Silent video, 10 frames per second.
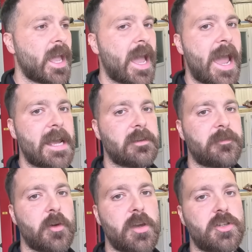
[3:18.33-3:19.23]
Had a
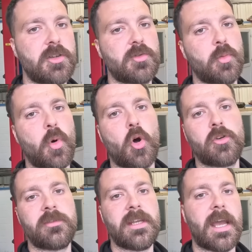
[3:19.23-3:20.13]
few issues on
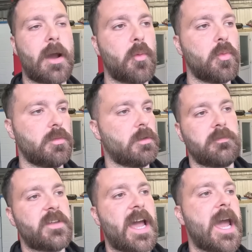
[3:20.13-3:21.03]
warranty, and you know,
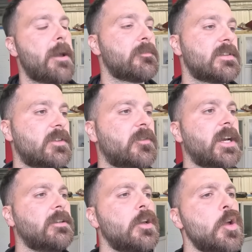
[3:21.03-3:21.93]
that happens, that's
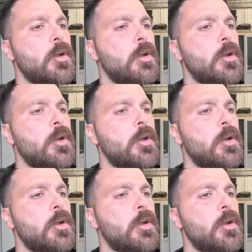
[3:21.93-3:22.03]
fine.